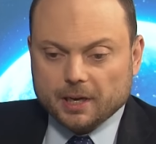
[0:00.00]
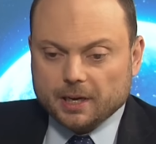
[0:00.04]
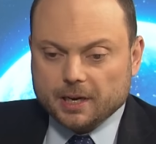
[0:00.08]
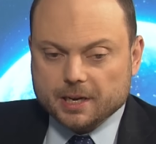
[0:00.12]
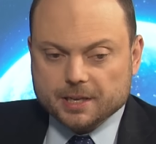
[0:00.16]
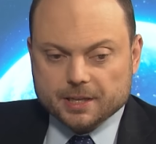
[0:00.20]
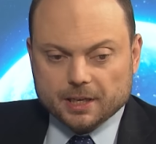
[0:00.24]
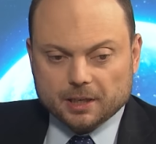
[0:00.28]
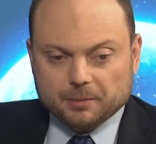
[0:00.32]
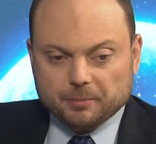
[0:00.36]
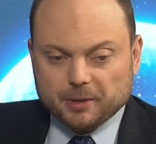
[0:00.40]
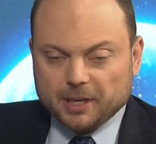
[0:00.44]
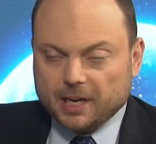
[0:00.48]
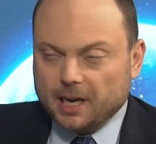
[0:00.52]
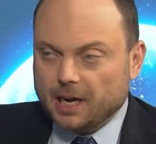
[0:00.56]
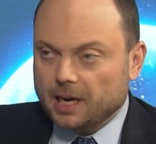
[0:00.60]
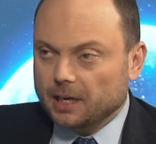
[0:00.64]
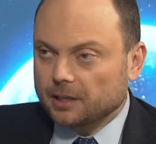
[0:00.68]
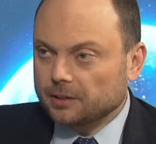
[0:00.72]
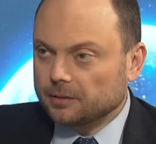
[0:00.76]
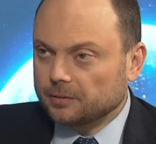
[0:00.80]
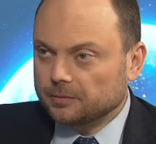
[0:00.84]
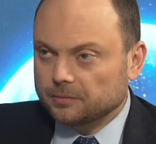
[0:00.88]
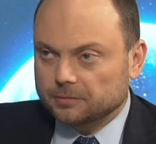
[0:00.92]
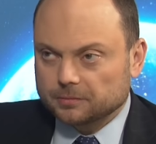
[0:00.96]
He then
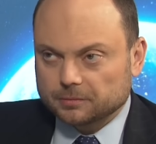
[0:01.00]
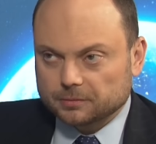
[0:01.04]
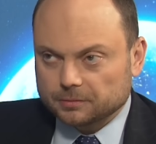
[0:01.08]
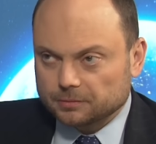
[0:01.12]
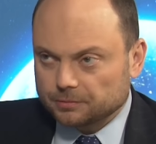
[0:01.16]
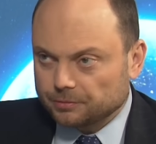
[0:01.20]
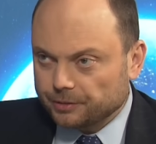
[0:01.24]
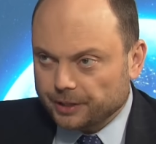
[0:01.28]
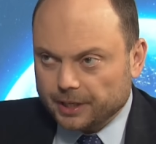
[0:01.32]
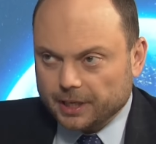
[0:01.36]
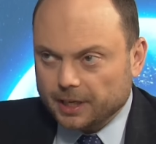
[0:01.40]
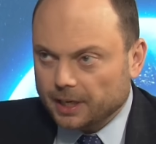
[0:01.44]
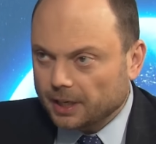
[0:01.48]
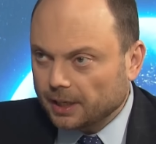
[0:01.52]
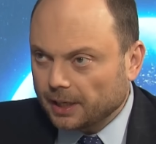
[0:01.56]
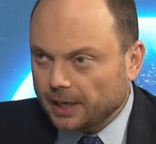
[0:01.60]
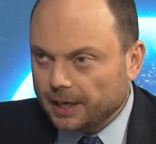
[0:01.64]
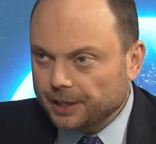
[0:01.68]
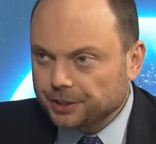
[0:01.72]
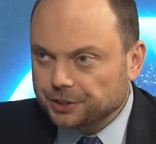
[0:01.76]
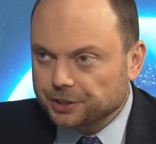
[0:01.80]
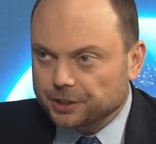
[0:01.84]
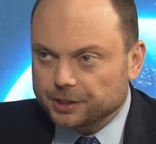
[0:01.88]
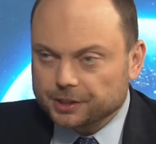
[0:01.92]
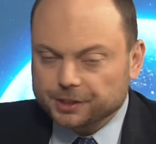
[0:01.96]
began rigging
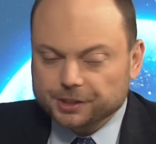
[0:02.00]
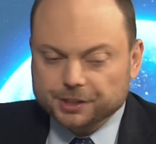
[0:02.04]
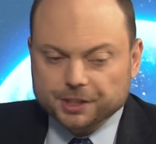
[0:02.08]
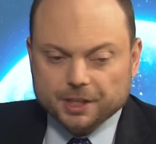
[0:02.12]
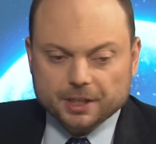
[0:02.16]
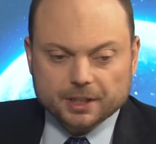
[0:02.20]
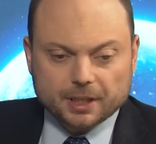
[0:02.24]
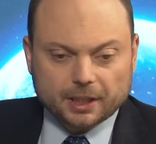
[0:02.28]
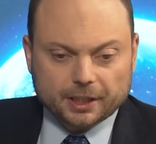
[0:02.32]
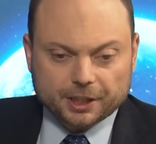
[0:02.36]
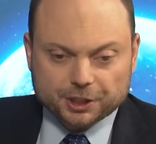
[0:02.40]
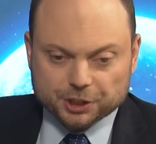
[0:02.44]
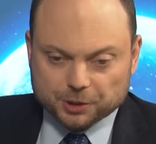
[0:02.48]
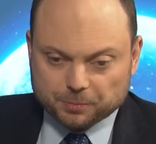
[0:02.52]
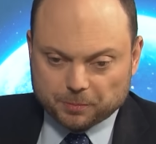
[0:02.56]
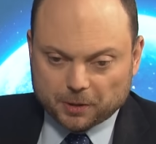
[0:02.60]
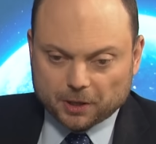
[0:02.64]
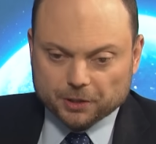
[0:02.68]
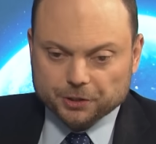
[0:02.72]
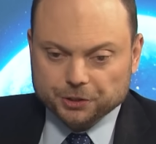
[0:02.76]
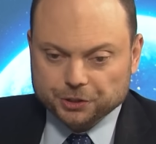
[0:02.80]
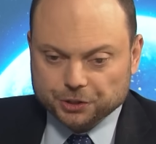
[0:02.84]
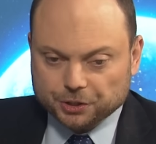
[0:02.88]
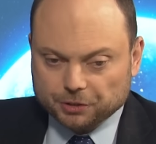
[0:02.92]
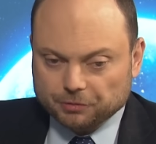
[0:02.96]
elections. He then
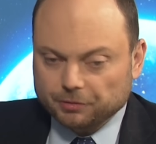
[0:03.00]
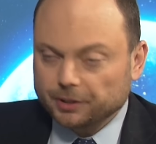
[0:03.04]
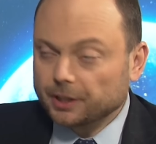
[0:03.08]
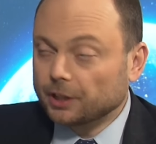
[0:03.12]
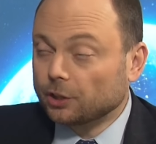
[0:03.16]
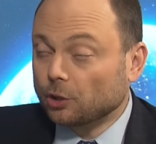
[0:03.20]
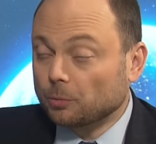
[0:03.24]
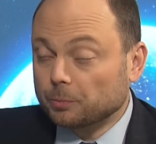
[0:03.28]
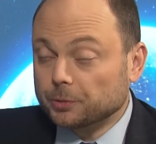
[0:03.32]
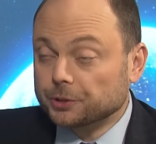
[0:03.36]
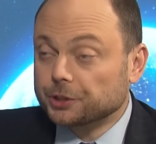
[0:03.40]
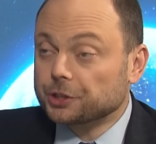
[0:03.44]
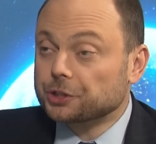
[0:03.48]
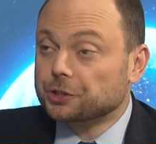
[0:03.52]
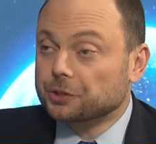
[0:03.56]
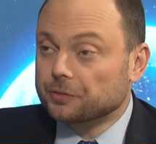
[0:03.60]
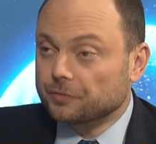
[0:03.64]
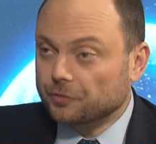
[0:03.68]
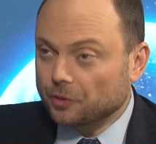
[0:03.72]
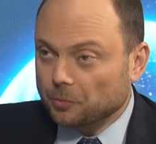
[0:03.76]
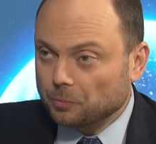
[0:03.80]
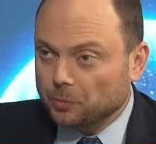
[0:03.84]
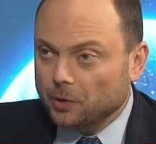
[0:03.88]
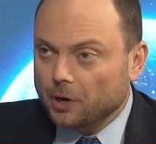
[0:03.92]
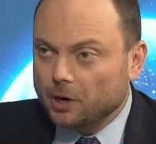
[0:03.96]
expunged the real opposition
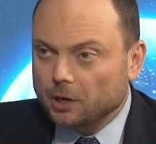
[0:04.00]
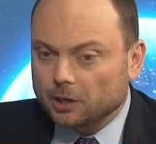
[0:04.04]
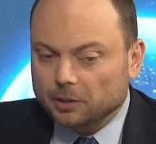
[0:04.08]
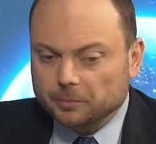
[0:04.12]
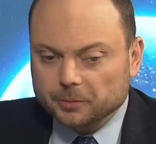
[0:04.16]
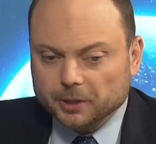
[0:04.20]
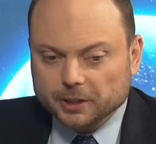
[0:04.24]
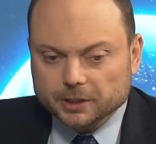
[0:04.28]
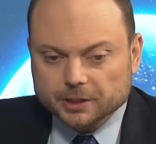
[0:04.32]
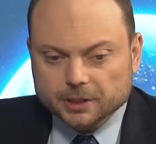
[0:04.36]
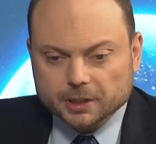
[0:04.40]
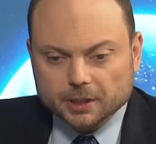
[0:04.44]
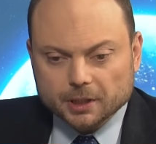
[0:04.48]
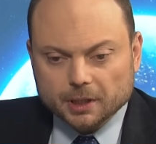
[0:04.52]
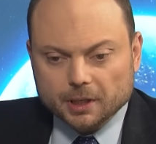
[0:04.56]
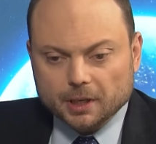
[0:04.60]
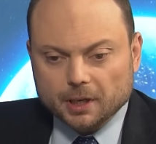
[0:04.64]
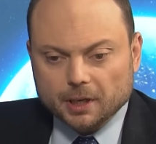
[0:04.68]
from parliament,